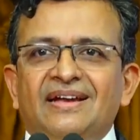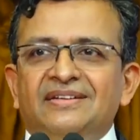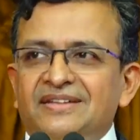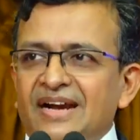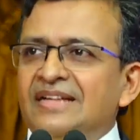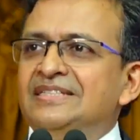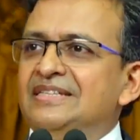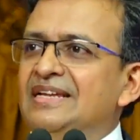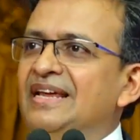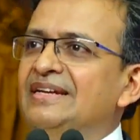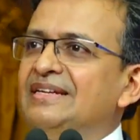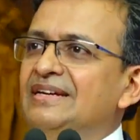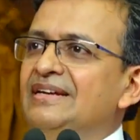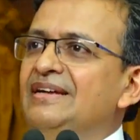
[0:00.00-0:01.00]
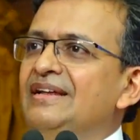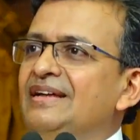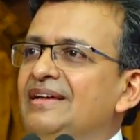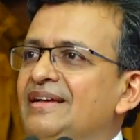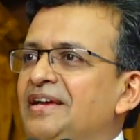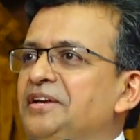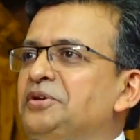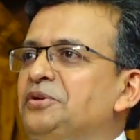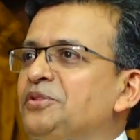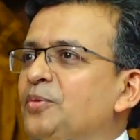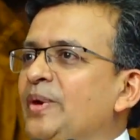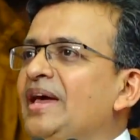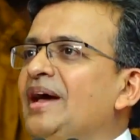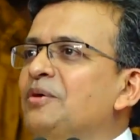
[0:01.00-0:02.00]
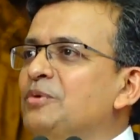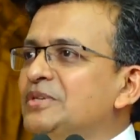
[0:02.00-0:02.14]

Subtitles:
translated, into the way I